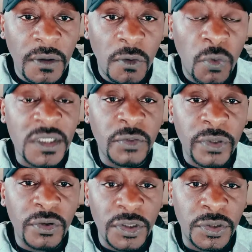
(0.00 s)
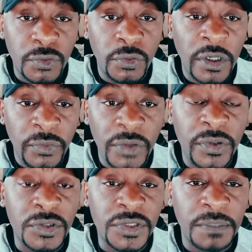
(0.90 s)
what a real
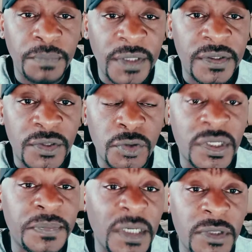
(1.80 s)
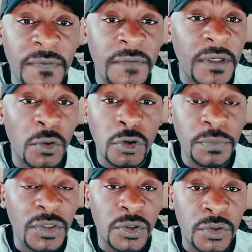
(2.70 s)
relationship means. So sometimes you're going to
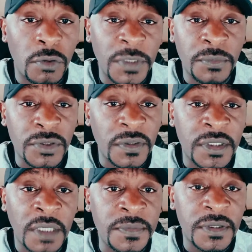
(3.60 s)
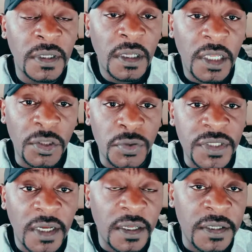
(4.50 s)
meet your soulmate, most of the times in those
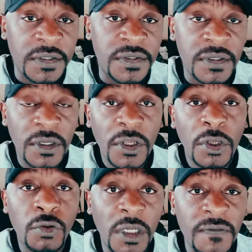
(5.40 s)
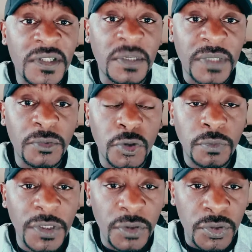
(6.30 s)
young ages, you're even sometimes going to
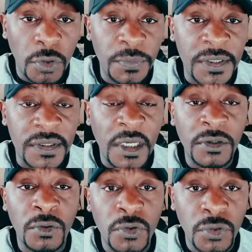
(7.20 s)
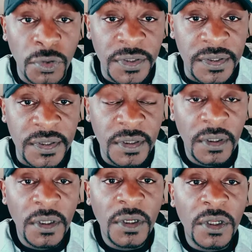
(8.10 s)
meet your soulmates, and you're going to
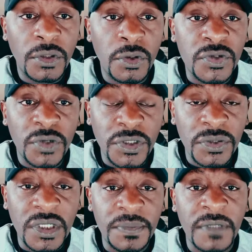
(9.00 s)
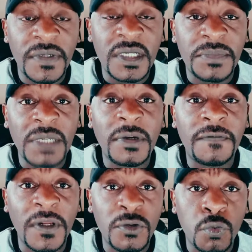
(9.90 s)
notice those relationships even sometimes have
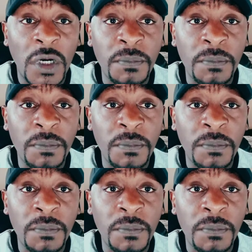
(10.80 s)
failed to work